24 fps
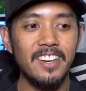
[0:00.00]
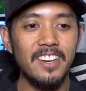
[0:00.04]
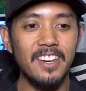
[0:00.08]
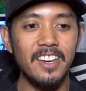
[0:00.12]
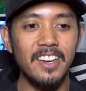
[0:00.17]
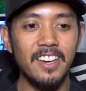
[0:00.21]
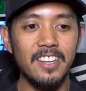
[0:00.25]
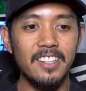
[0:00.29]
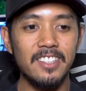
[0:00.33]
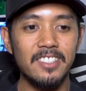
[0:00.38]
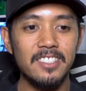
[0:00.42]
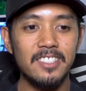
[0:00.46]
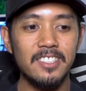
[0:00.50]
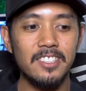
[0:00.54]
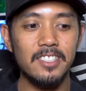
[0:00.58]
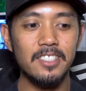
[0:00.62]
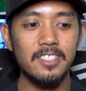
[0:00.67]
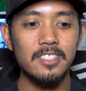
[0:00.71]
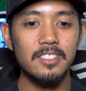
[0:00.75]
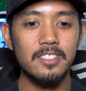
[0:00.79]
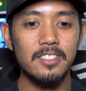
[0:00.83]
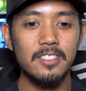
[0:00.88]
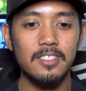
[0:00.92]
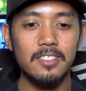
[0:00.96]
and it's
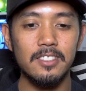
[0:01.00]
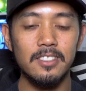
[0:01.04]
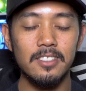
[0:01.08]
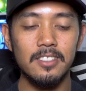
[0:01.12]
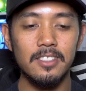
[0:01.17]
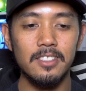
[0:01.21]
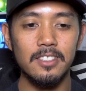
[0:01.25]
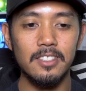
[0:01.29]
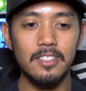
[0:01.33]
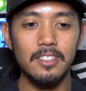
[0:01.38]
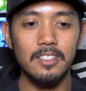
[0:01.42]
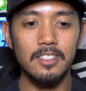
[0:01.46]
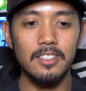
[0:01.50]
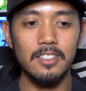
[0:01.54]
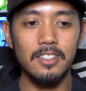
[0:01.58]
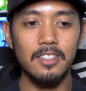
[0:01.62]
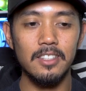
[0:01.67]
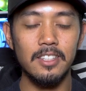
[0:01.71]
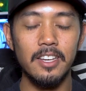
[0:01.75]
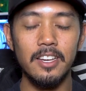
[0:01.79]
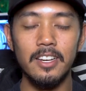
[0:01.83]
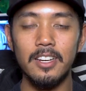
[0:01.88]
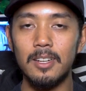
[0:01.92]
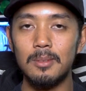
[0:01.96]
just,
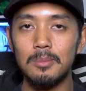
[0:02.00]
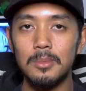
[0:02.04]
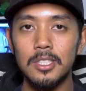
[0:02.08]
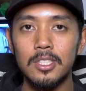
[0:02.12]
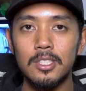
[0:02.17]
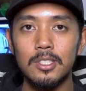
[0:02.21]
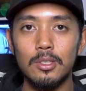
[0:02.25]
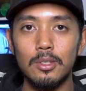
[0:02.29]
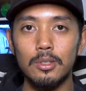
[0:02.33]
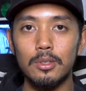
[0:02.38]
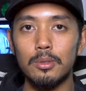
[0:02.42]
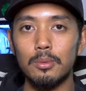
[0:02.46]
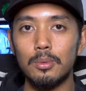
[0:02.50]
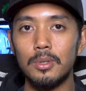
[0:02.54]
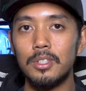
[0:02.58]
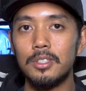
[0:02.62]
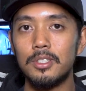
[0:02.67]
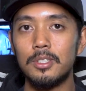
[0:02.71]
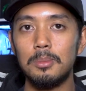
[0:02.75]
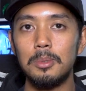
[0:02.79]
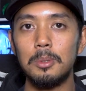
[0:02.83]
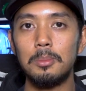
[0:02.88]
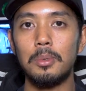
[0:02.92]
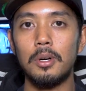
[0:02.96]
yeah, I'm just so
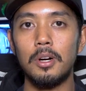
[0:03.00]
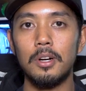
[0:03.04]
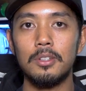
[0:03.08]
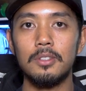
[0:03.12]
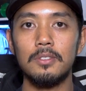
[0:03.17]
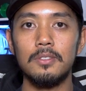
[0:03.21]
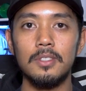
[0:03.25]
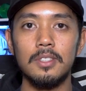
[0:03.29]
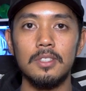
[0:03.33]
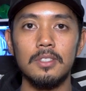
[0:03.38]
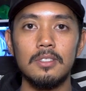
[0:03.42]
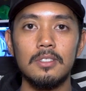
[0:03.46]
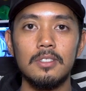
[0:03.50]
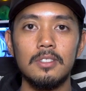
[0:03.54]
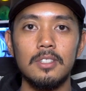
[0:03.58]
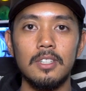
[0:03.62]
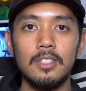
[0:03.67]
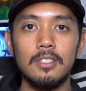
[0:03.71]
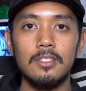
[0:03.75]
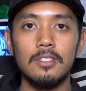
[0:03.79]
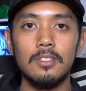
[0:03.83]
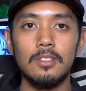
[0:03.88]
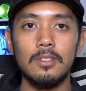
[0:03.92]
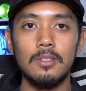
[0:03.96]
thrilled to be part of this.
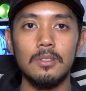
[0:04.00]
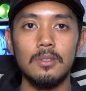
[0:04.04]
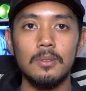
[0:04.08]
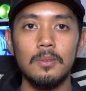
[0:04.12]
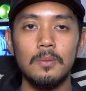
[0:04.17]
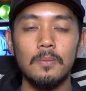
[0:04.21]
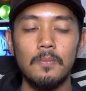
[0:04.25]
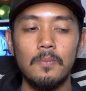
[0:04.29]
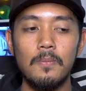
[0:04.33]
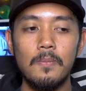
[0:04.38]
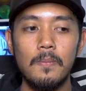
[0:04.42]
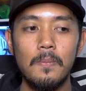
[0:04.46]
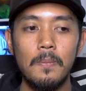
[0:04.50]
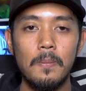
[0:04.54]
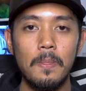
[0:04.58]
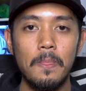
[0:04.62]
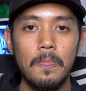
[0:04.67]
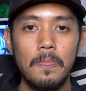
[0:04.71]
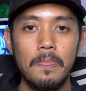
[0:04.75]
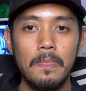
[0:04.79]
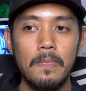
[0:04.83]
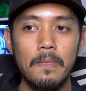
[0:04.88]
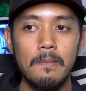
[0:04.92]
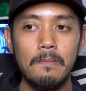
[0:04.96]
And so
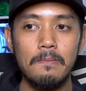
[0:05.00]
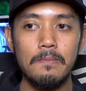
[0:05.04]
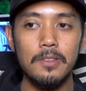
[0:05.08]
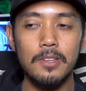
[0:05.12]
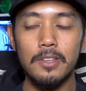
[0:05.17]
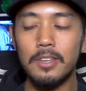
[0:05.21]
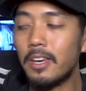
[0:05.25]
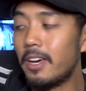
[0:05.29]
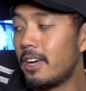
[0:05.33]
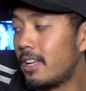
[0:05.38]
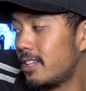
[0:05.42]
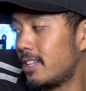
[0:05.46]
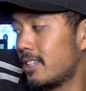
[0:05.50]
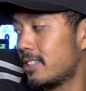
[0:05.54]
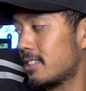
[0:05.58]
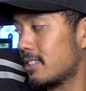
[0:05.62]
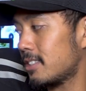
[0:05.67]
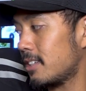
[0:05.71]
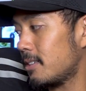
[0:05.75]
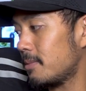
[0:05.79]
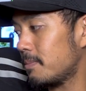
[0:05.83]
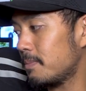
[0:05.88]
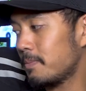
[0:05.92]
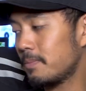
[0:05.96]
yeah, let's
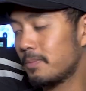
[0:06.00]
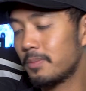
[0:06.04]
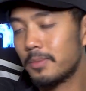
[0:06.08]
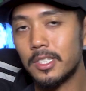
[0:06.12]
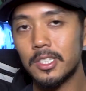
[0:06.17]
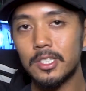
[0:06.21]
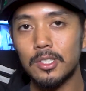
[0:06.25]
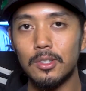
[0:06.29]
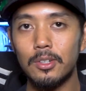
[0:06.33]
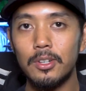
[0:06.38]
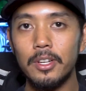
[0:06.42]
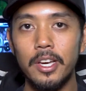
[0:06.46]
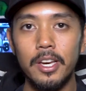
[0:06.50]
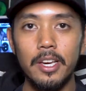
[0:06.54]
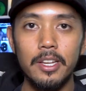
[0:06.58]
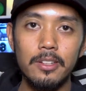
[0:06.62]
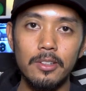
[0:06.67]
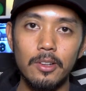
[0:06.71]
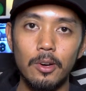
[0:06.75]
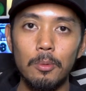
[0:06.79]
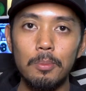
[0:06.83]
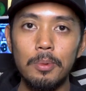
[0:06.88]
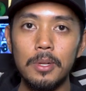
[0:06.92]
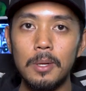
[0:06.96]
go ahead,
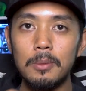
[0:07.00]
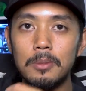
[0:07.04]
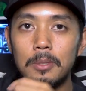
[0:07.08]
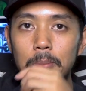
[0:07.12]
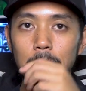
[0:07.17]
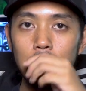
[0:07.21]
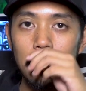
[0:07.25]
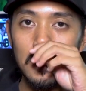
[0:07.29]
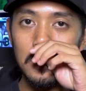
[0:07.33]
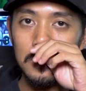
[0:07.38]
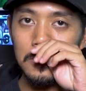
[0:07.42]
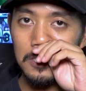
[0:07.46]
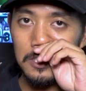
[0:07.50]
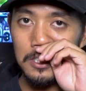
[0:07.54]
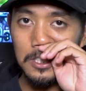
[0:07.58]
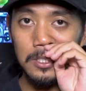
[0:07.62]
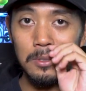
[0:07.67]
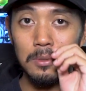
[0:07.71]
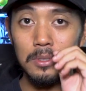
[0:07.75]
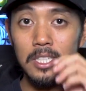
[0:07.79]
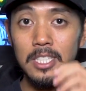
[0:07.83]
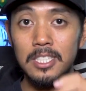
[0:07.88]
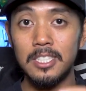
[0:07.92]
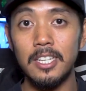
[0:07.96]
open up the box and see
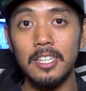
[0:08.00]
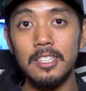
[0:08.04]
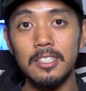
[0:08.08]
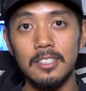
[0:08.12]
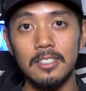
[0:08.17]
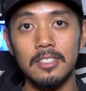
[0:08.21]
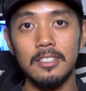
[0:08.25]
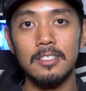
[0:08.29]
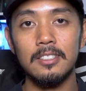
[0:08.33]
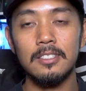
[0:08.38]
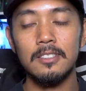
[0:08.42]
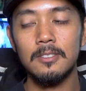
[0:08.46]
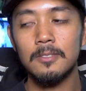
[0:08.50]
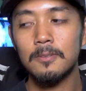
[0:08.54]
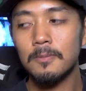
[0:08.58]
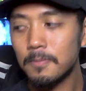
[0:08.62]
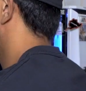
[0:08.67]
what they sent us.